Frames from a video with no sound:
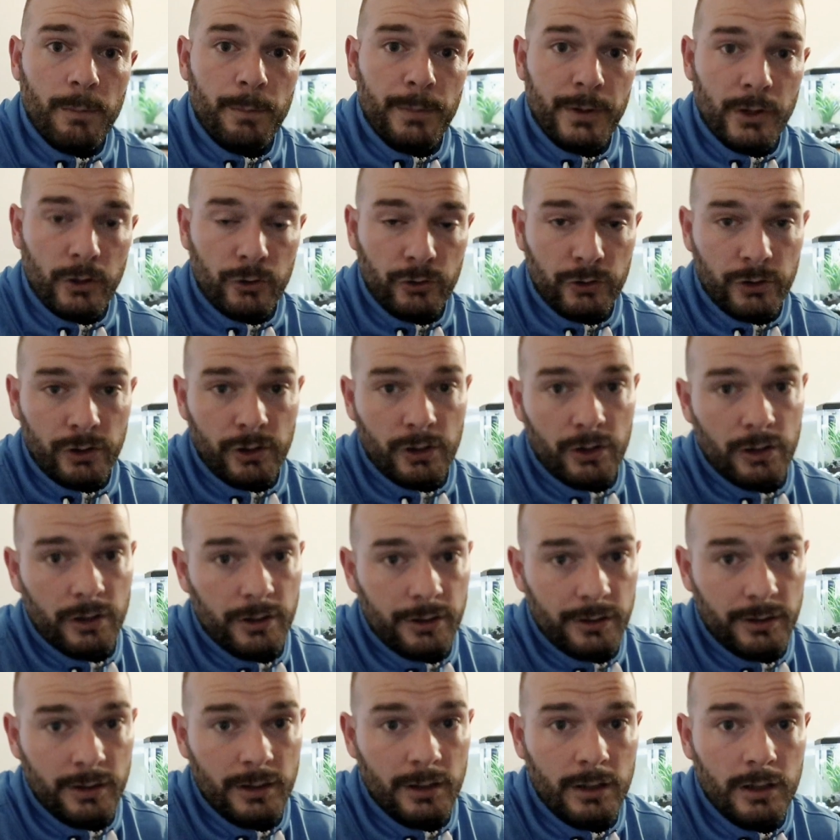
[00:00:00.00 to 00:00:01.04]
beyond
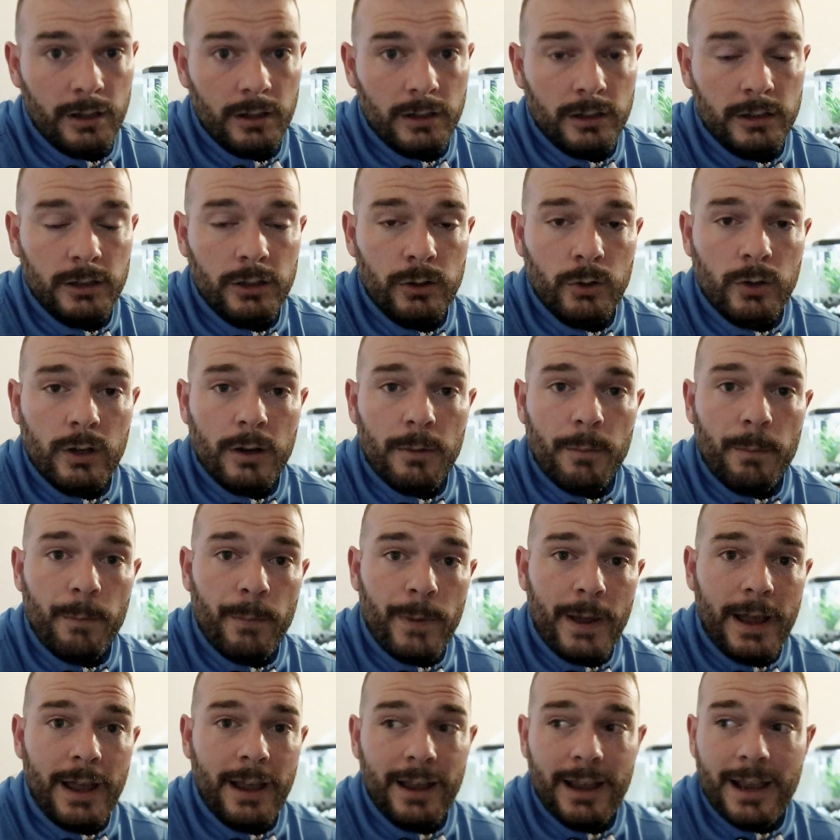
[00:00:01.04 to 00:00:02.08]
Earth, you can
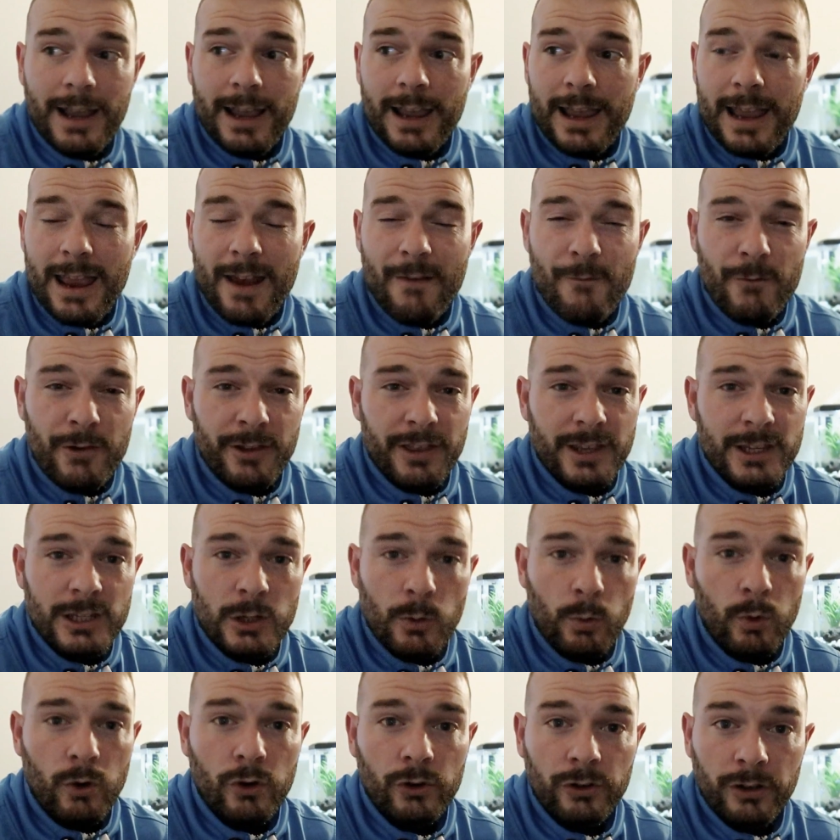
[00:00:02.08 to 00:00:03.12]
bet everything
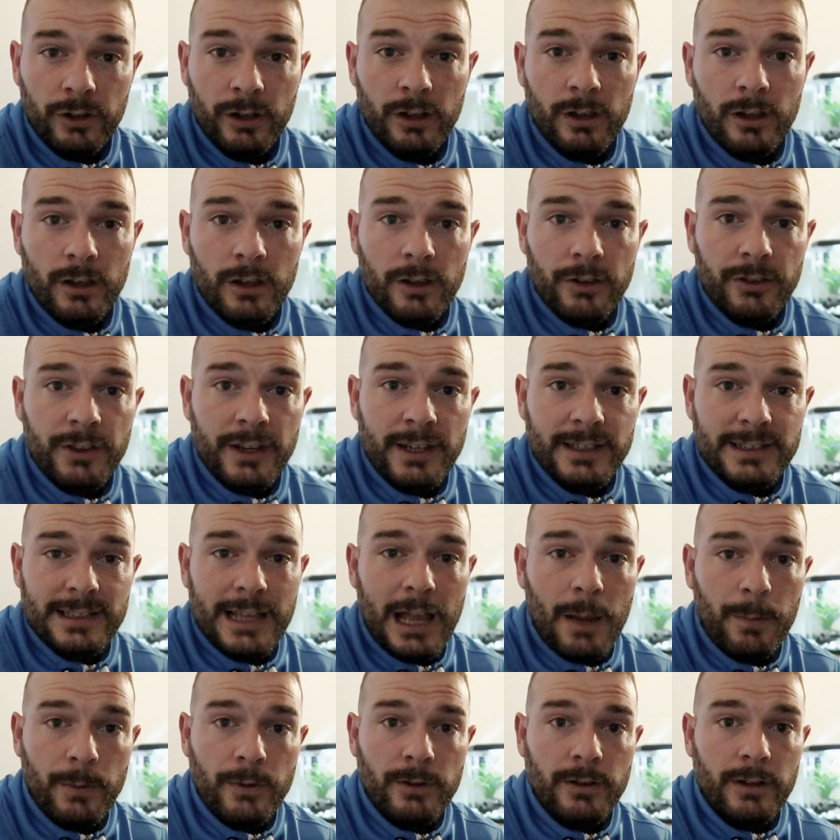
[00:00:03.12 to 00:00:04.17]
you own that it's
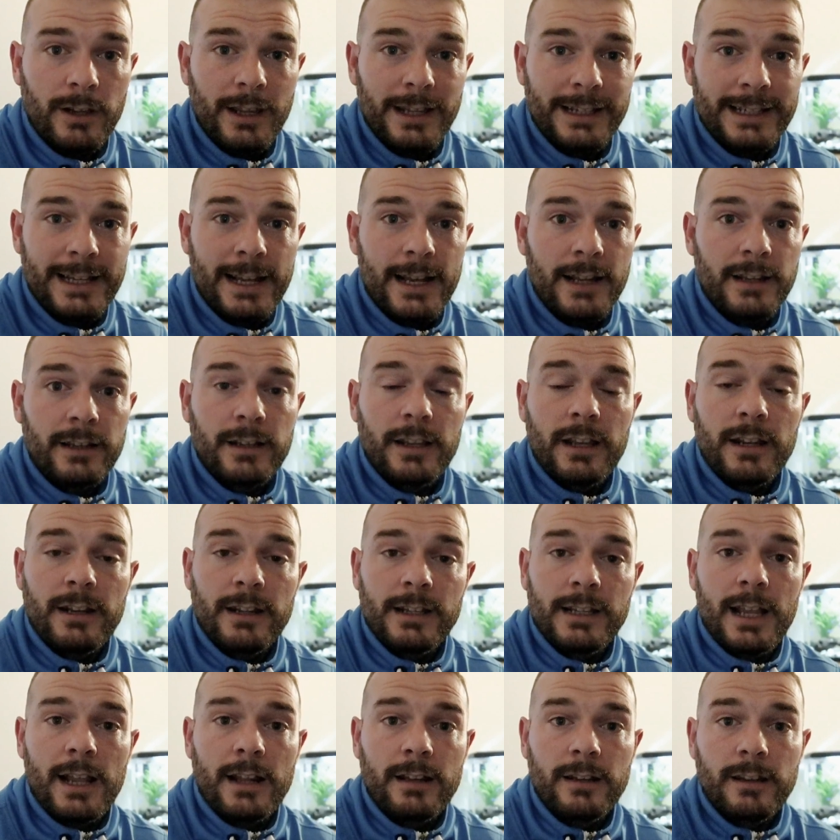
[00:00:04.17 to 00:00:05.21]
happened again and
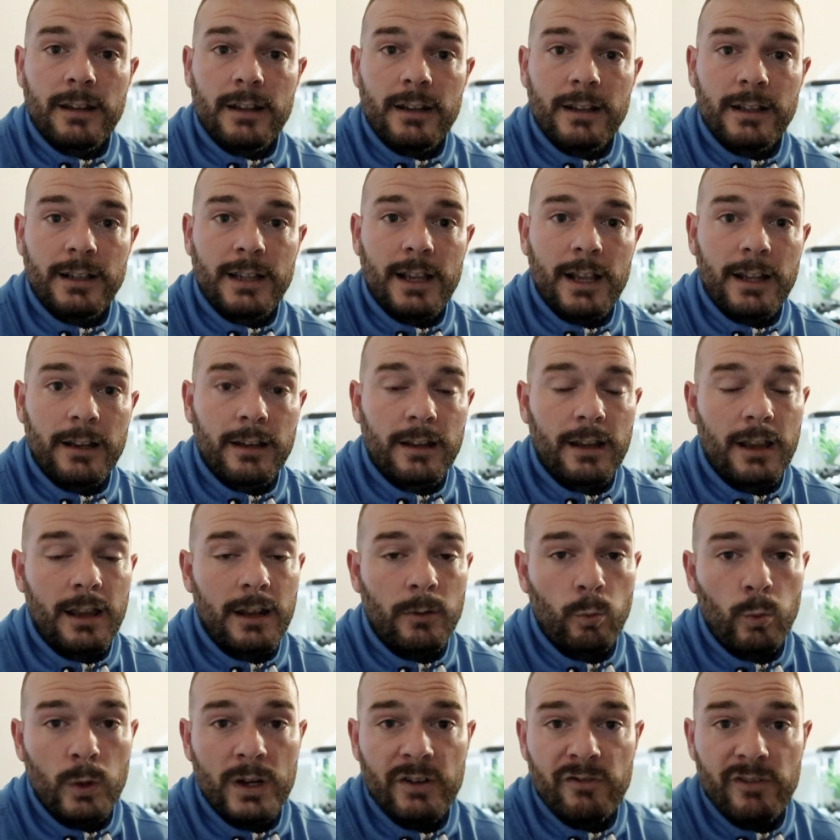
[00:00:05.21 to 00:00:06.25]
again and again.
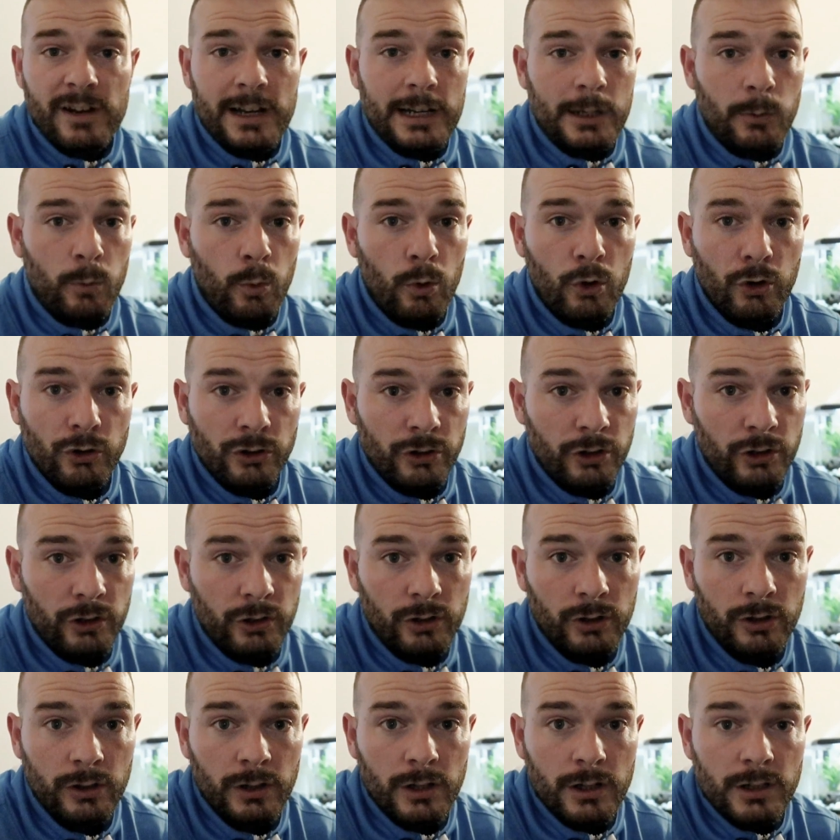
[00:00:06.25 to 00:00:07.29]
And we really won't
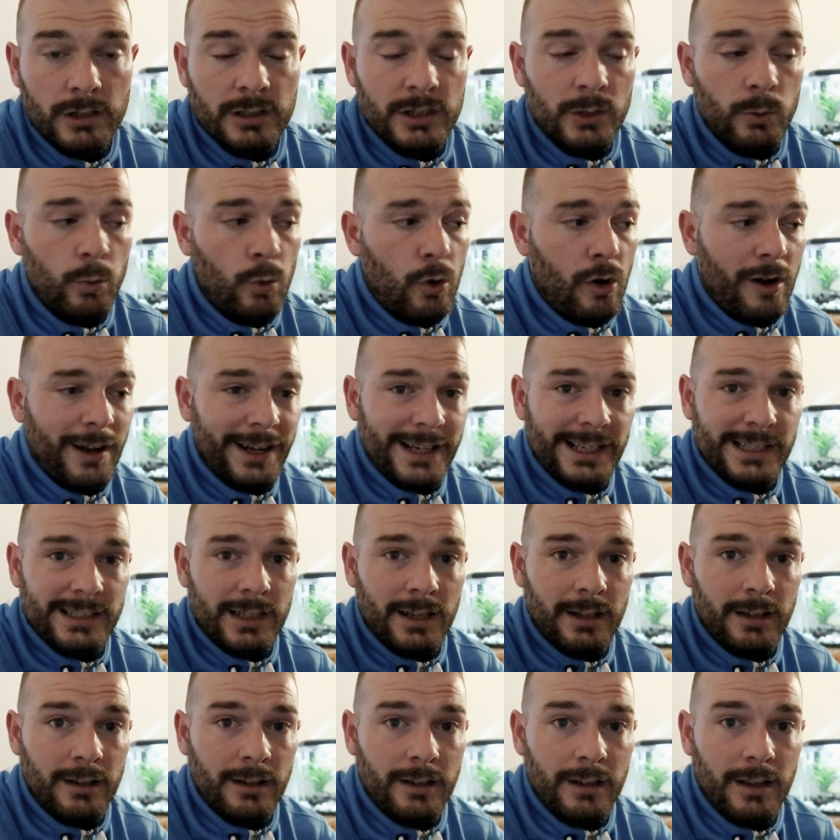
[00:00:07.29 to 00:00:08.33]
know to what
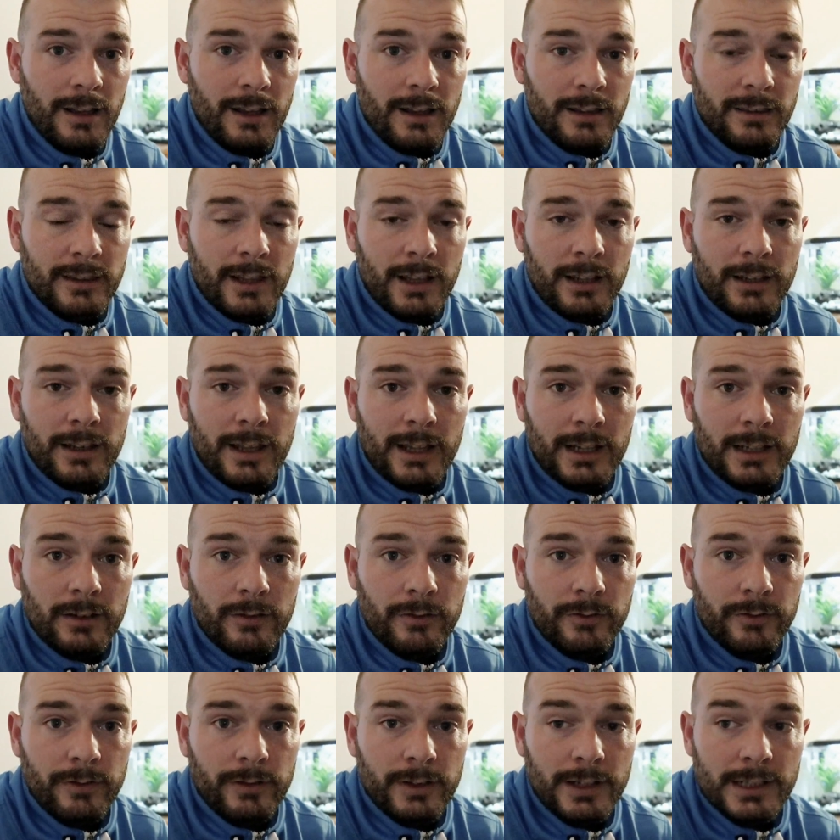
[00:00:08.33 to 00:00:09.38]
extent that
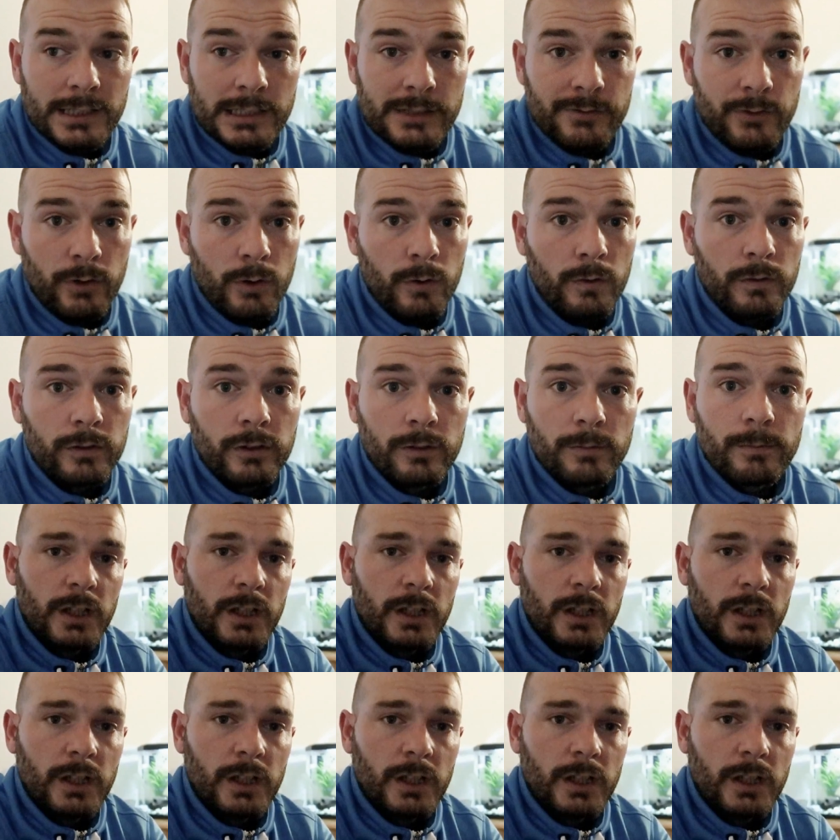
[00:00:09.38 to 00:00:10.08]
life has evolved.